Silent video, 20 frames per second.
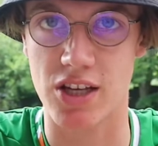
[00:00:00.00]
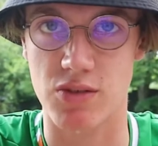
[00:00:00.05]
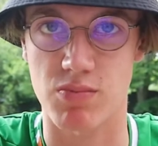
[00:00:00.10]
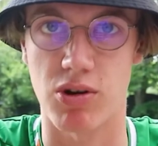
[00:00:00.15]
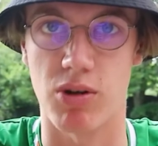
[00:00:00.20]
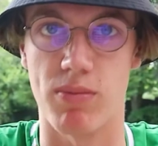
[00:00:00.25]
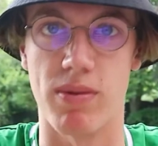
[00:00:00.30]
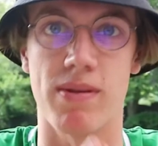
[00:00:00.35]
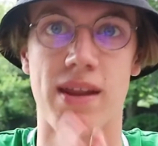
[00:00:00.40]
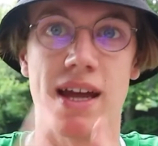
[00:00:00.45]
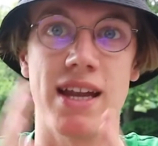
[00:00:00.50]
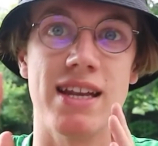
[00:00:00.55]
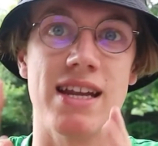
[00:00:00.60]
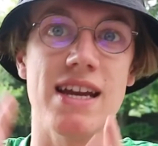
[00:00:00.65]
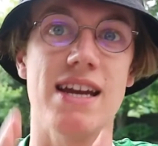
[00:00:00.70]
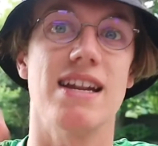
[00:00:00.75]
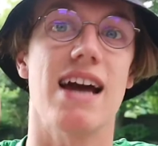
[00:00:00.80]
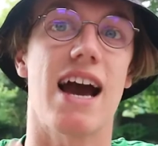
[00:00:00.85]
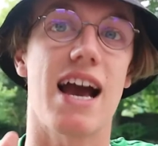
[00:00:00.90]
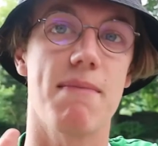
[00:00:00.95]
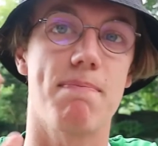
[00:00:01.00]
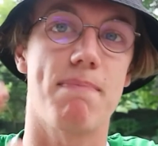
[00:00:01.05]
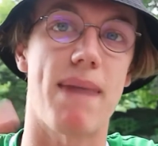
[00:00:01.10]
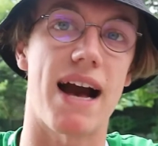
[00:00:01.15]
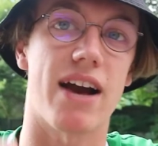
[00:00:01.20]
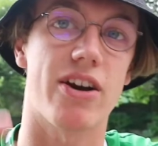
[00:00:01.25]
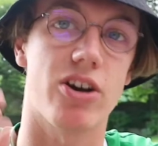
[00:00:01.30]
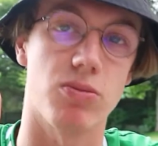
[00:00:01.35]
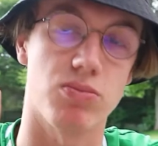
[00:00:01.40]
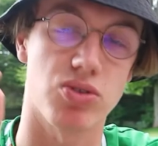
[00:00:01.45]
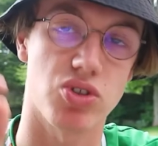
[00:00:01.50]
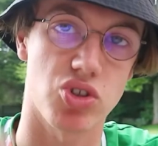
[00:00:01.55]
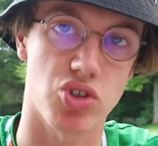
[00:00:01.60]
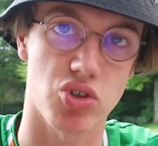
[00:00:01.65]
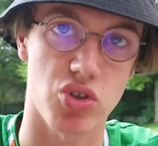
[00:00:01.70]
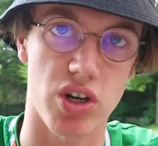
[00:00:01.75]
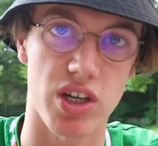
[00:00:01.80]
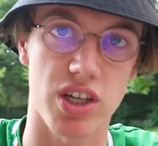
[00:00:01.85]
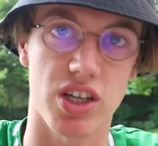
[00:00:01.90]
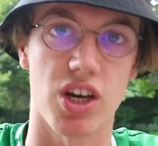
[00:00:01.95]
problem, they need a backup
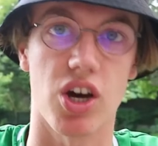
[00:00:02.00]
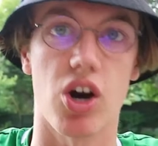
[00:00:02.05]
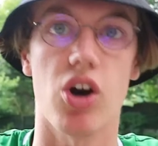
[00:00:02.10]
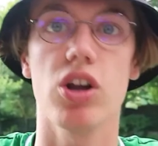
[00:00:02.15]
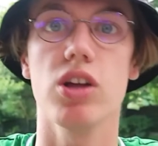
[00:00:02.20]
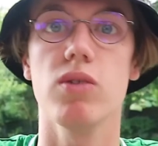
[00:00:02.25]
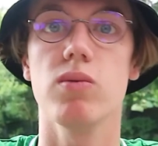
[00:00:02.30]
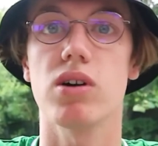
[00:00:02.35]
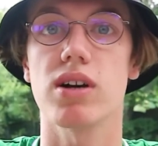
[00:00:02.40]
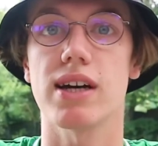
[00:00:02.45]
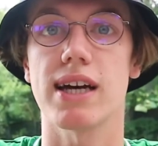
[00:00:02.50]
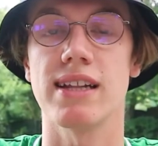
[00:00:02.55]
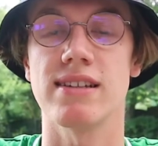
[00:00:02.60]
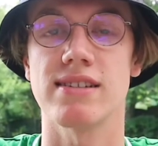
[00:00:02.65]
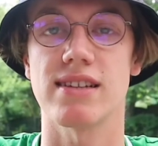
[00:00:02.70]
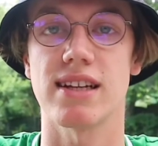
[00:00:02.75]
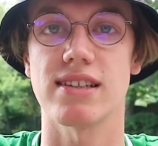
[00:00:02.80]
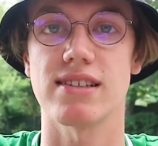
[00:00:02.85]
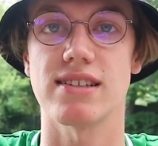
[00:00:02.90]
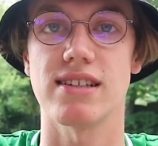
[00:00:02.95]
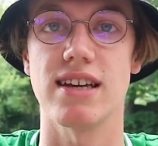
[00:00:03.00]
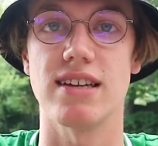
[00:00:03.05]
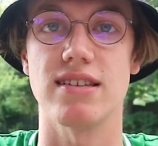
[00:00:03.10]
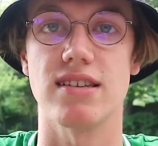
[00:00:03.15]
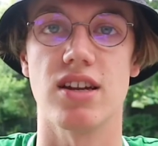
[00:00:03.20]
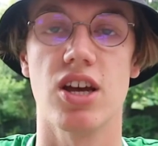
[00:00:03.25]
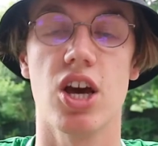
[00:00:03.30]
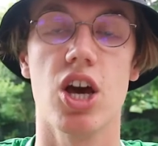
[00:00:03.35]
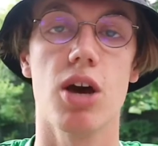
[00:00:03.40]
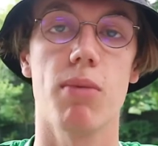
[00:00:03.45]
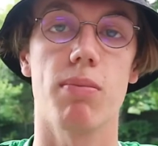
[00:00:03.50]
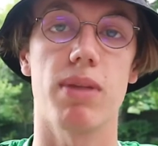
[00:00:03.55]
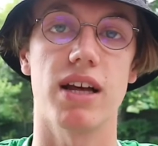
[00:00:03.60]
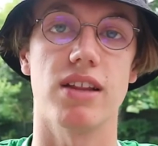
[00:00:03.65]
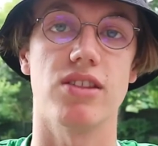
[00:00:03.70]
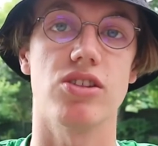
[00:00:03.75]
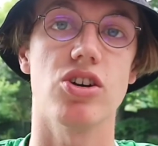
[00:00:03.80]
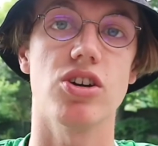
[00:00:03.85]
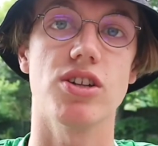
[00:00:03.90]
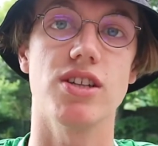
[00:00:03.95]
striker. Ollie Watkins last season
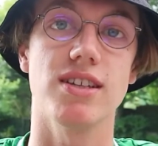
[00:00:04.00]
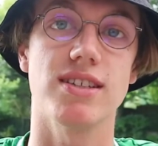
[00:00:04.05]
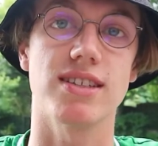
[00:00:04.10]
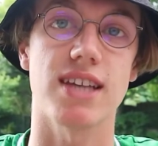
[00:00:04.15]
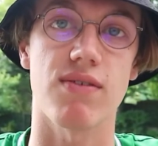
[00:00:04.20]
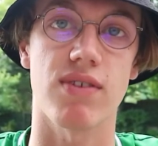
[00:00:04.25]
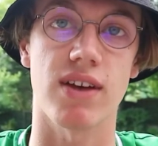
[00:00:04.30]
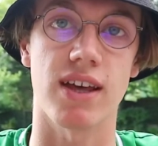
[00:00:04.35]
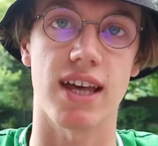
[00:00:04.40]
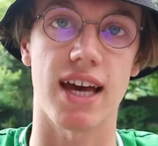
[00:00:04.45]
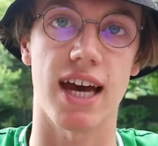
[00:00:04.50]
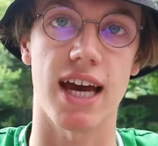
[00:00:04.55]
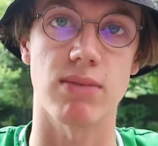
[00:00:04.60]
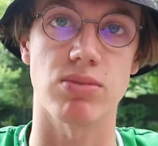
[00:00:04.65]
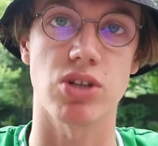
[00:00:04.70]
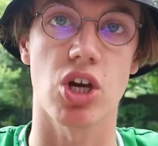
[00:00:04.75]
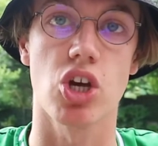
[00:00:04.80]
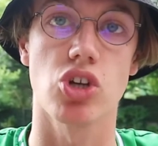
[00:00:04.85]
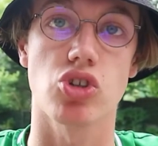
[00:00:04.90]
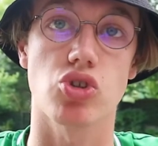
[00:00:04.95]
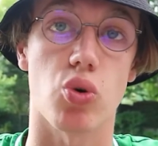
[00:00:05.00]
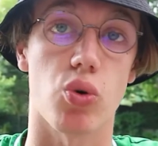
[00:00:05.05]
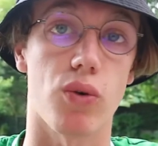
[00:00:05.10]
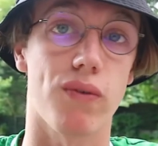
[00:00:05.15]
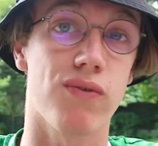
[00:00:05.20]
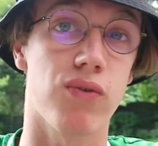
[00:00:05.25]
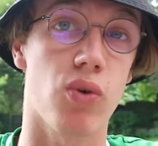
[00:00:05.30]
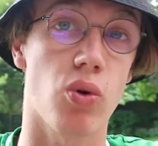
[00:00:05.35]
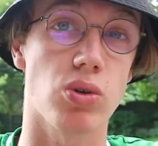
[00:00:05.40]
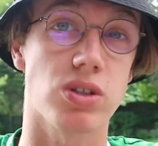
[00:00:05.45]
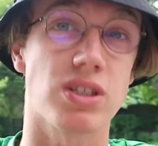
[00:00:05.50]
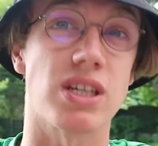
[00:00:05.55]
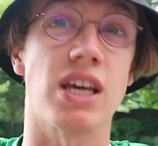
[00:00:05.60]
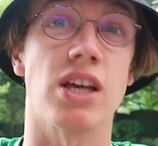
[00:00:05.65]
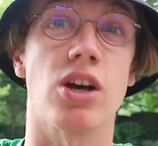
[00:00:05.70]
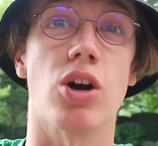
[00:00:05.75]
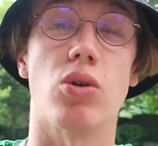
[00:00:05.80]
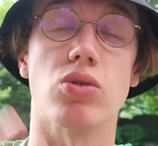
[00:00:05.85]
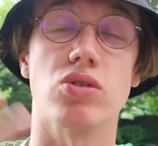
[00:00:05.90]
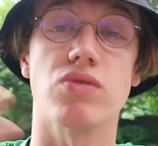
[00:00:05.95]
played 37 games, scored 14
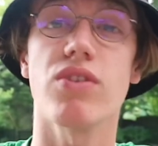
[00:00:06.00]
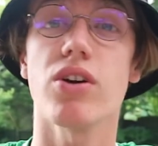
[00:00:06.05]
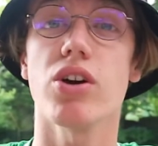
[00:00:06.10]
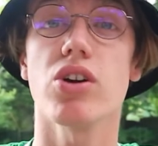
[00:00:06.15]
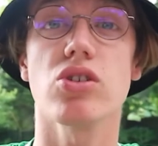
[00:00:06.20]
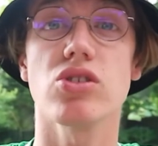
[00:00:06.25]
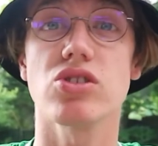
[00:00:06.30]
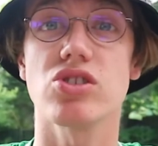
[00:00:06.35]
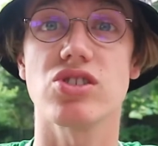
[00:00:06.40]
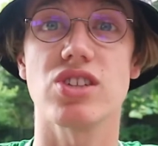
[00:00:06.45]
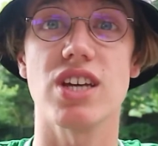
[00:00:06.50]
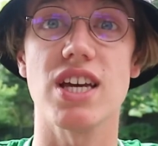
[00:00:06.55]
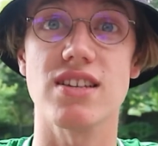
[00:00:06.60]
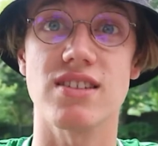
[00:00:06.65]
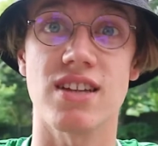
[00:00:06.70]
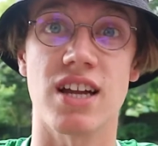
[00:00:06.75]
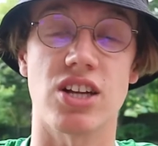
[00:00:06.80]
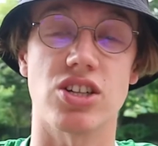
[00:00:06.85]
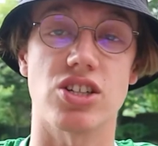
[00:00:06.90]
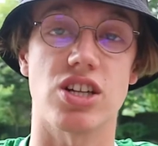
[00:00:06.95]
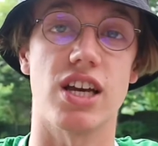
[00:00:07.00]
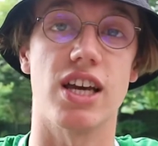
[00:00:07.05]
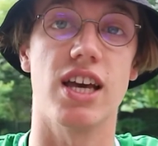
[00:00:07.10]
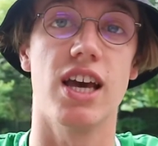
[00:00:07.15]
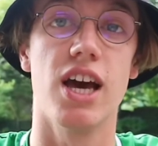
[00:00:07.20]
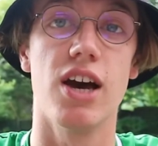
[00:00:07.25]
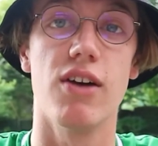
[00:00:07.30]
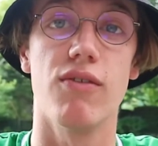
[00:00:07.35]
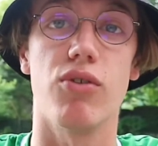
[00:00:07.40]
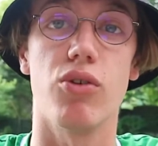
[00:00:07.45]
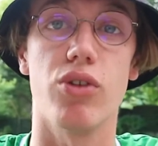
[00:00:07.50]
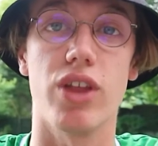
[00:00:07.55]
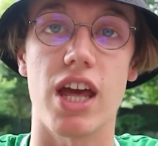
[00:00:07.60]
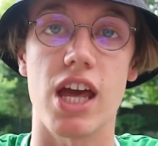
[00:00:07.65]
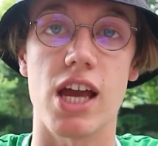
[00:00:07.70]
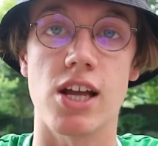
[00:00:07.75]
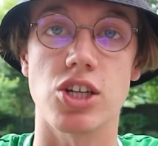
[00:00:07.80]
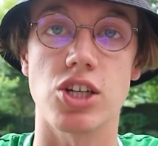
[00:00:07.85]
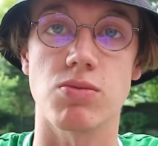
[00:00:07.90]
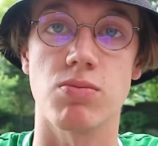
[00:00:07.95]
goals. Very good season, actually, for the
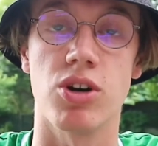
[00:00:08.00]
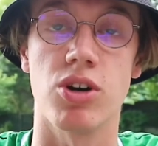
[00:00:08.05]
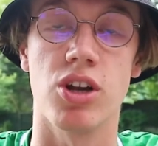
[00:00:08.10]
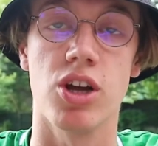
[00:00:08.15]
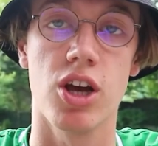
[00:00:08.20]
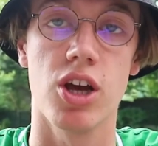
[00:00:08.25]
Englishman.